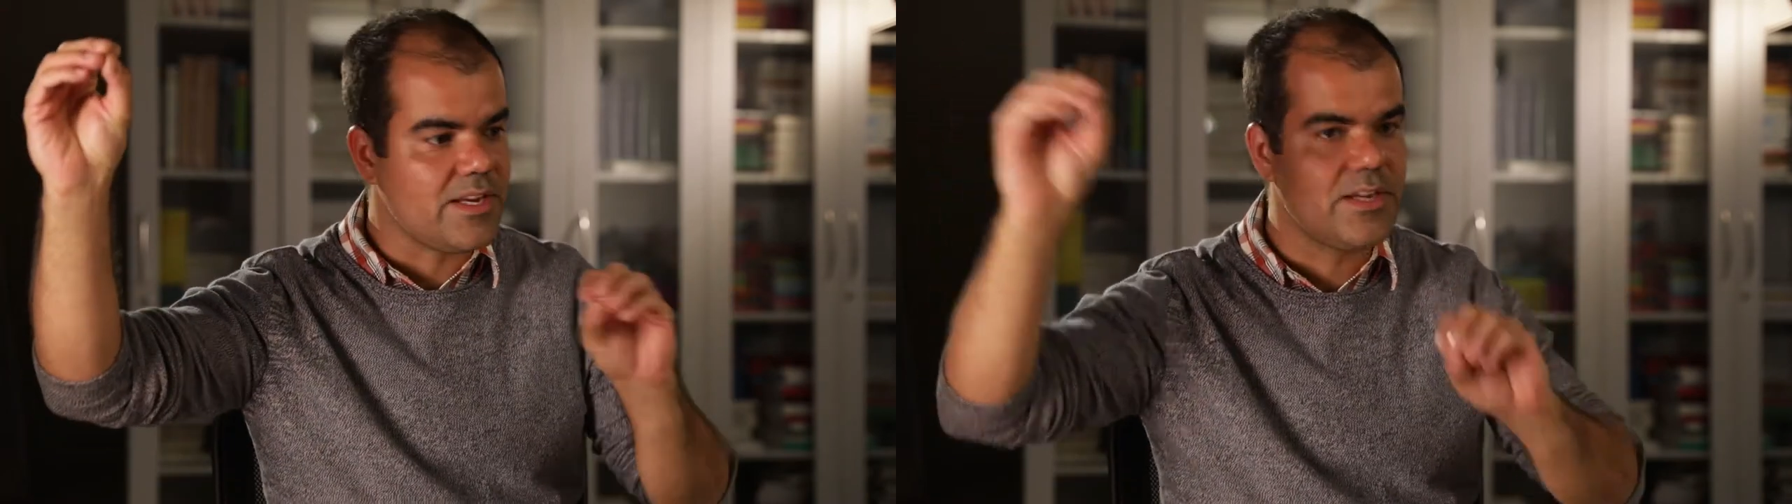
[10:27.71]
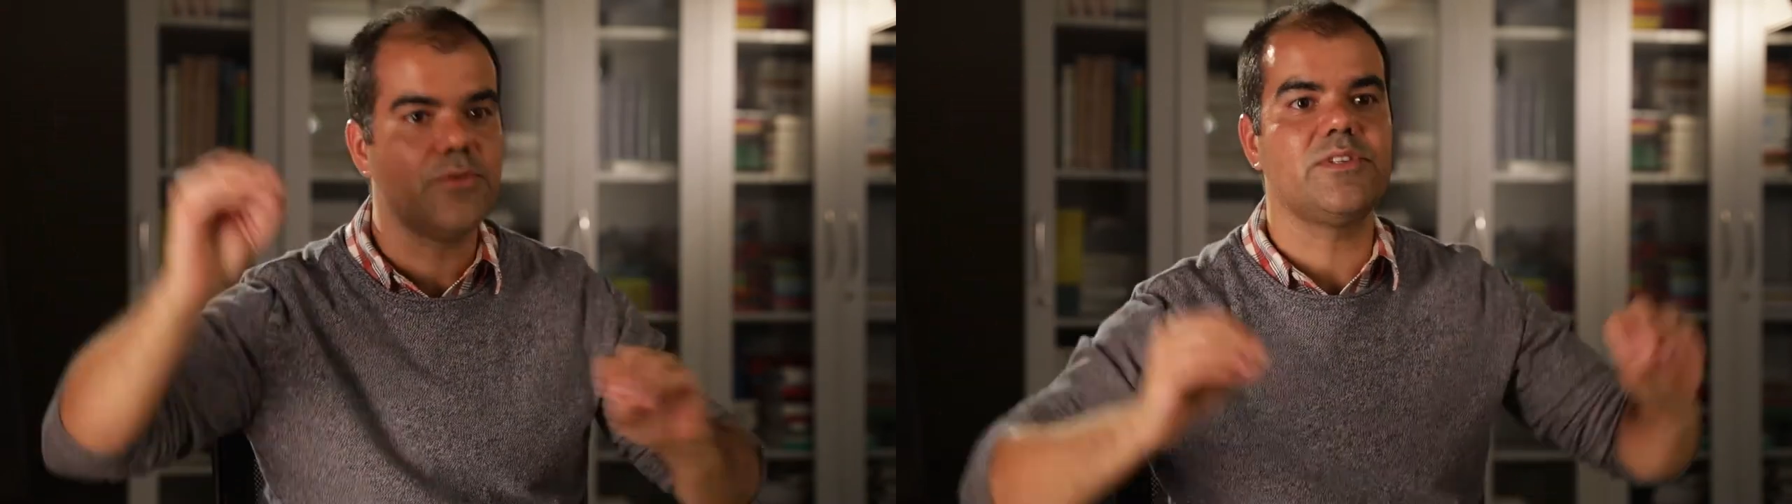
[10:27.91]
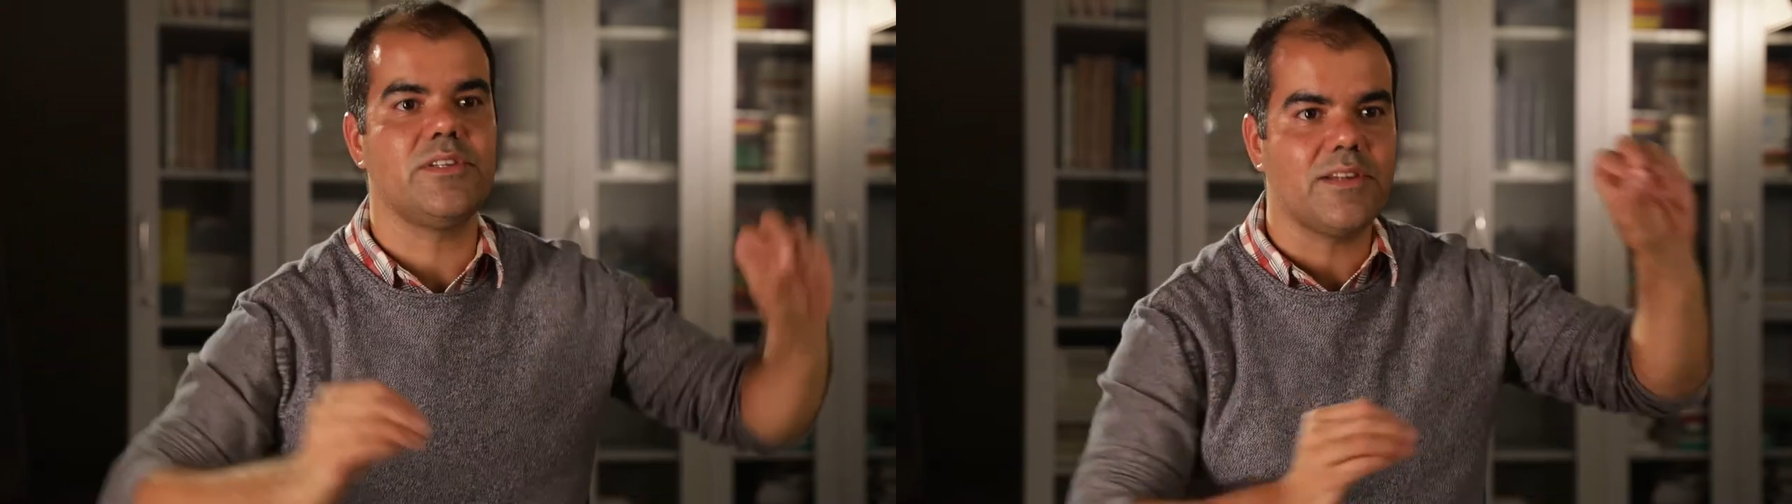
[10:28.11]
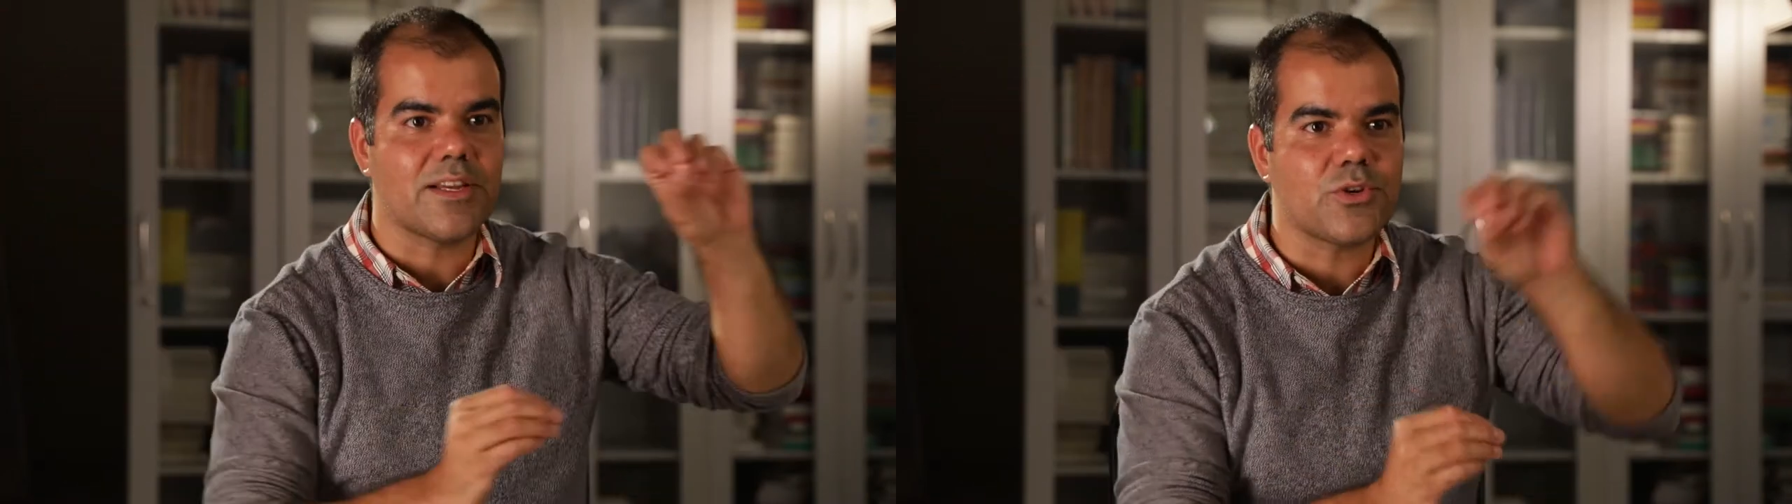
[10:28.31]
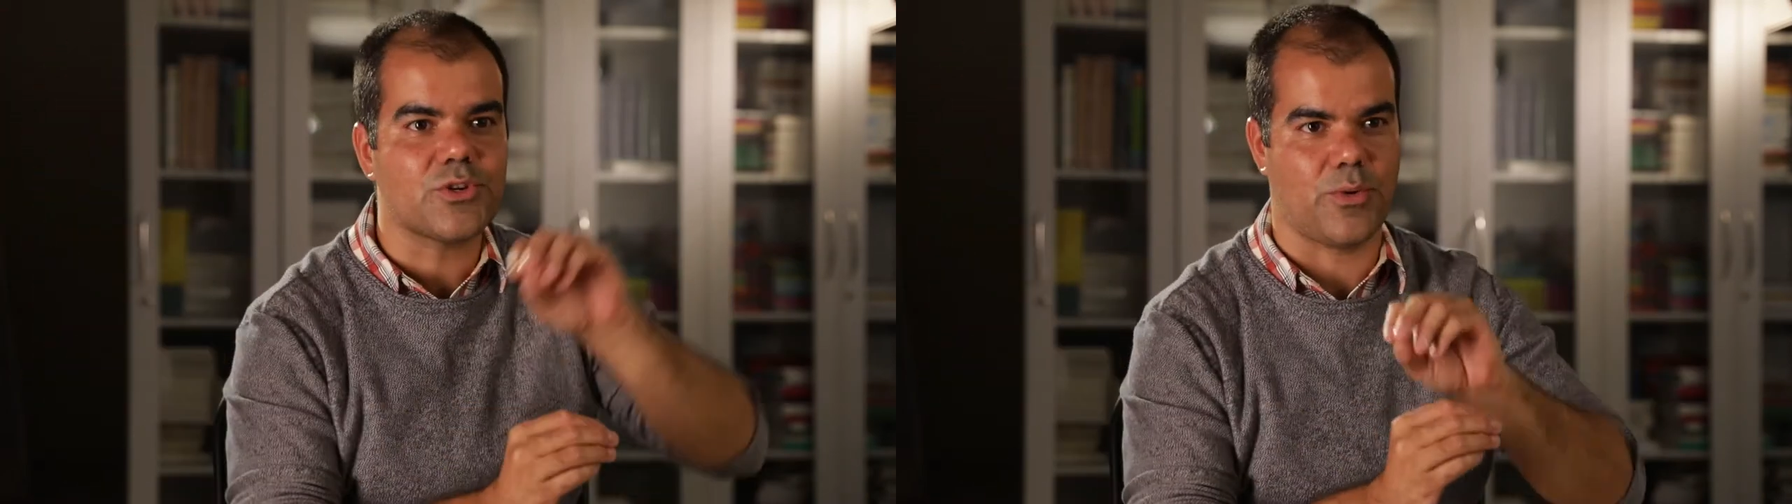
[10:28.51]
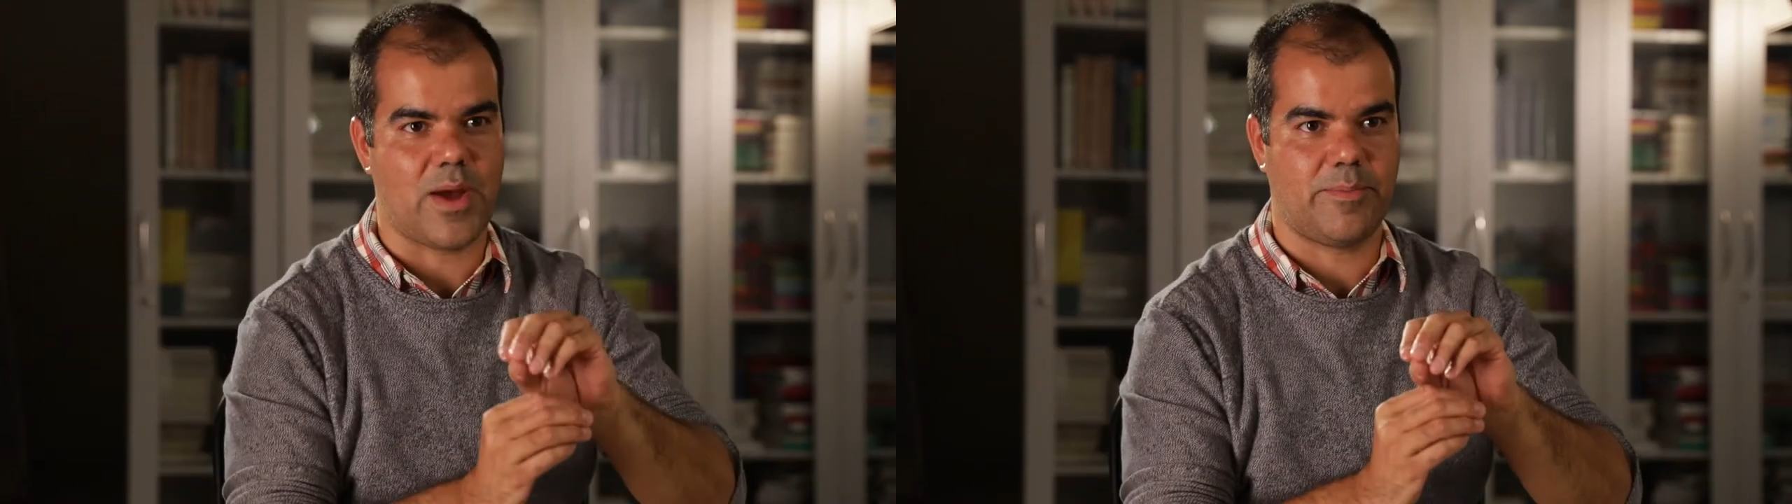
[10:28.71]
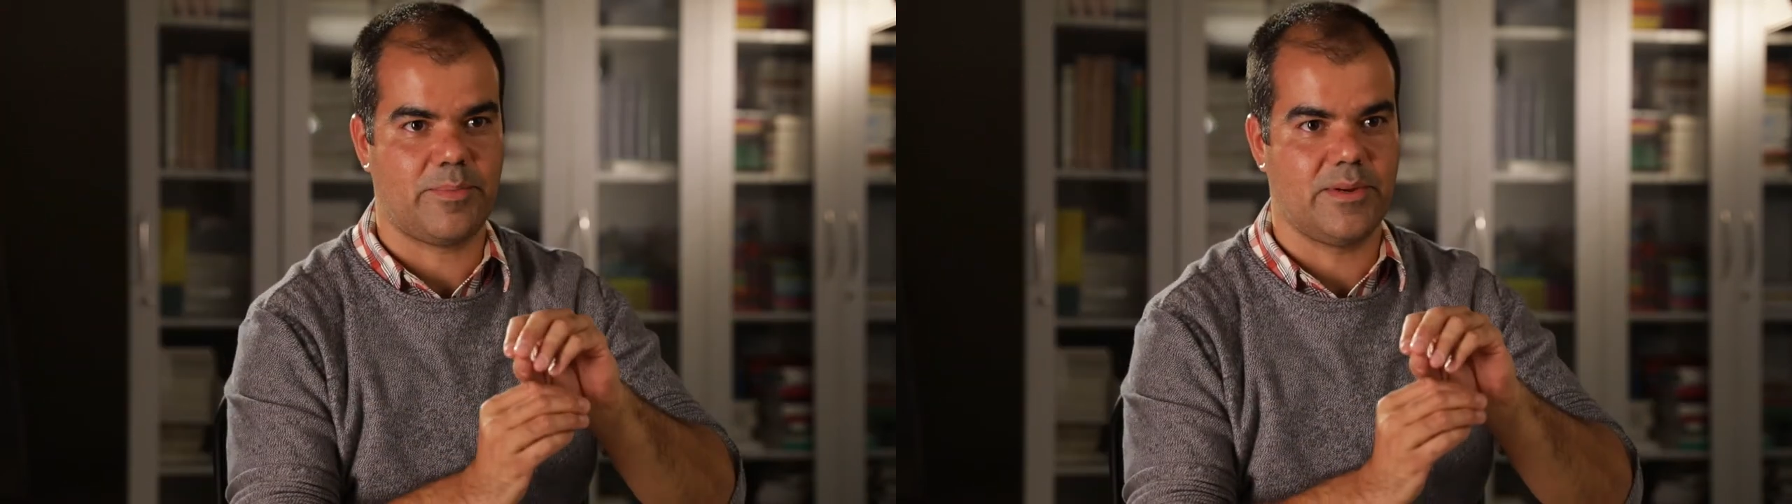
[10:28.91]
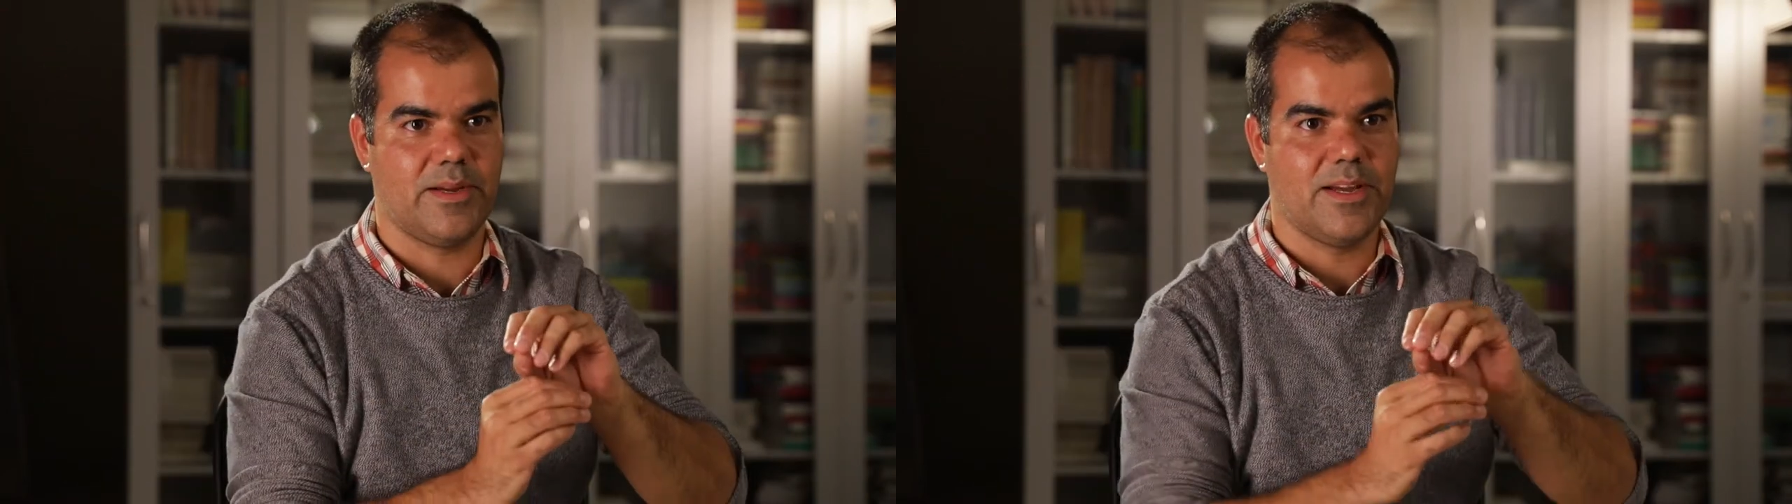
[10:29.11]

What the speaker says: using a social app.